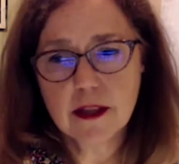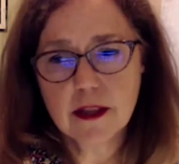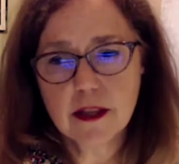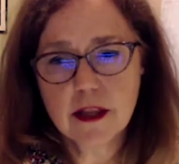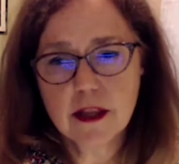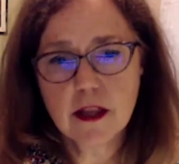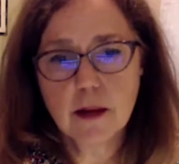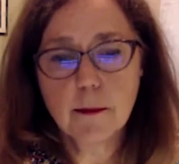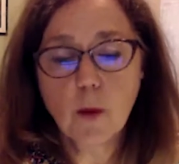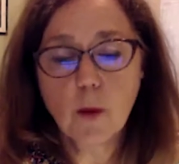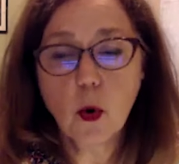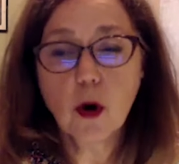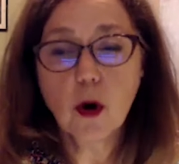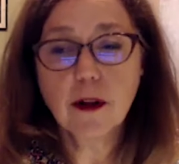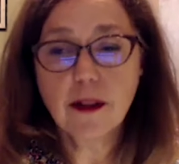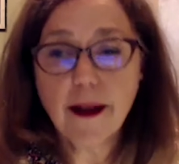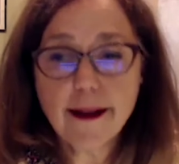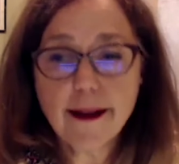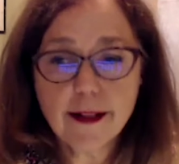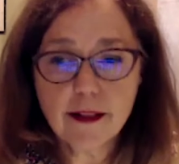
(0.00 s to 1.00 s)
the more
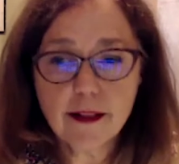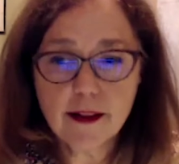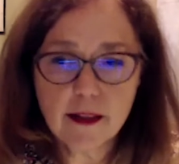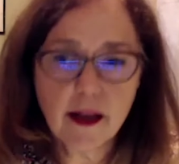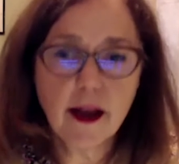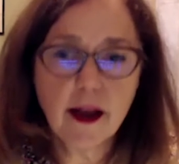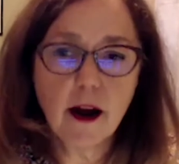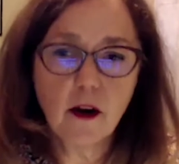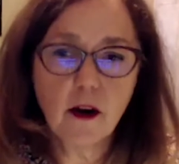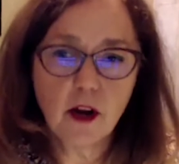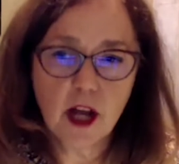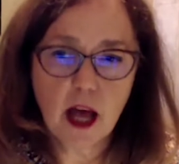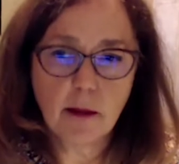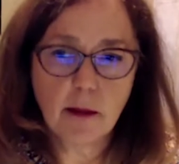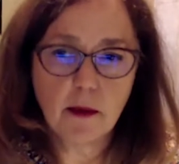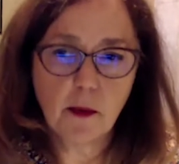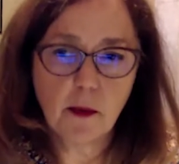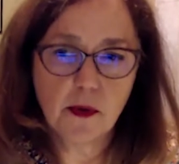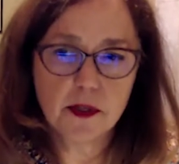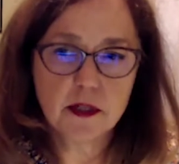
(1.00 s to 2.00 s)
likely they are to come
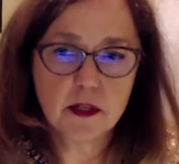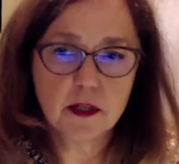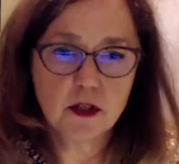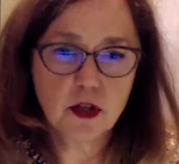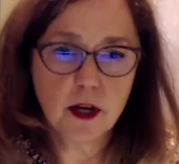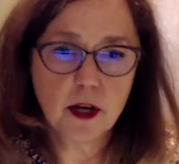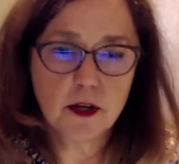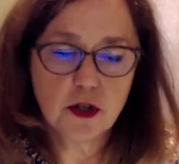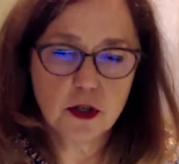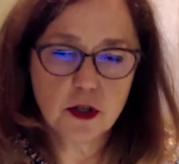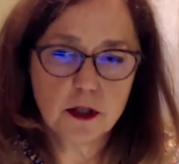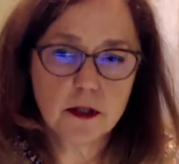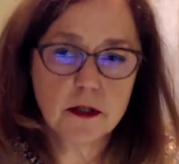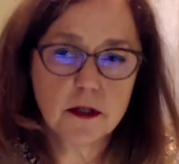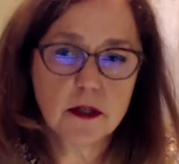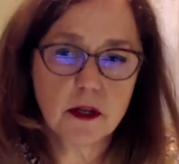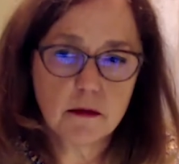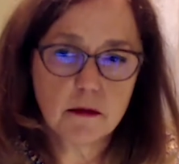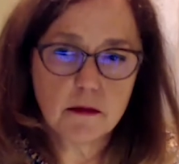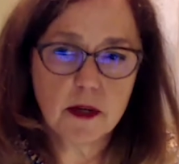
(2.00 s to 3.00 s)
up with
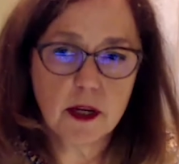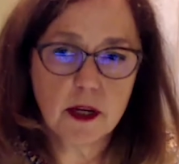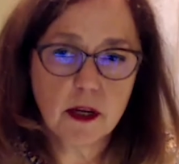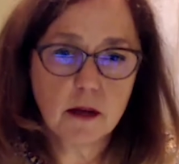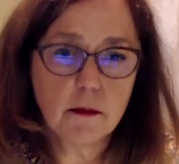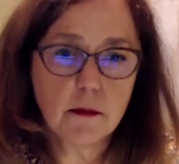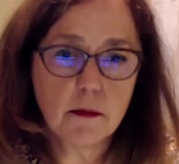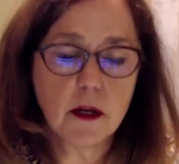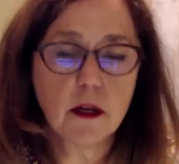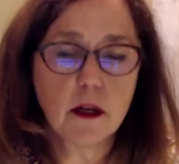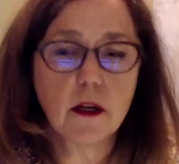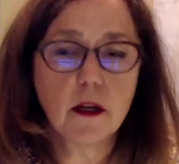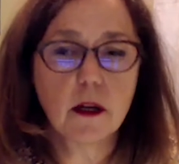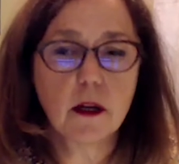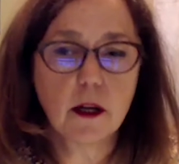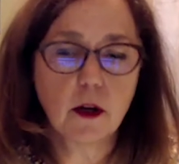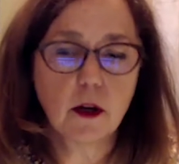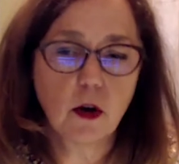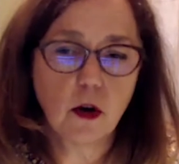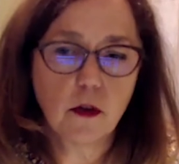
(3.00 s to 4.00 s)
suggestions and be committed
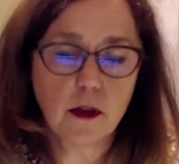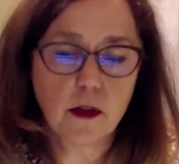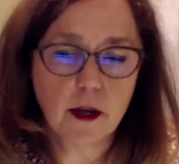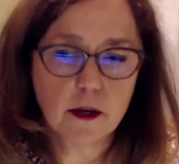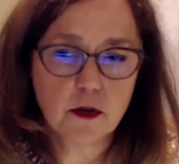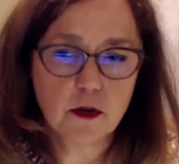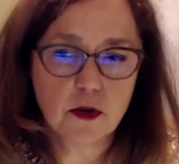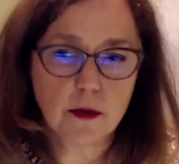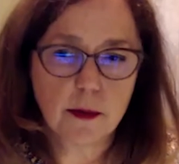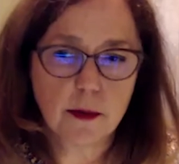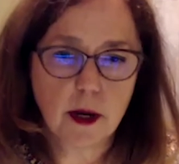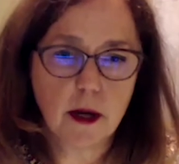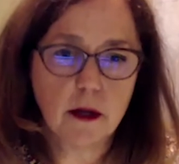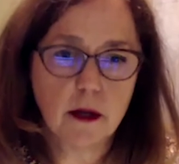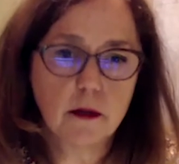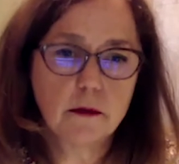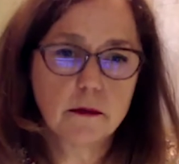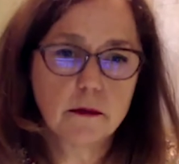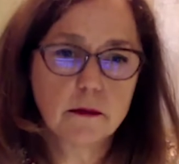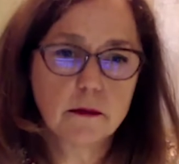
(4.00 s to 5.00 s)
and go the extra mile.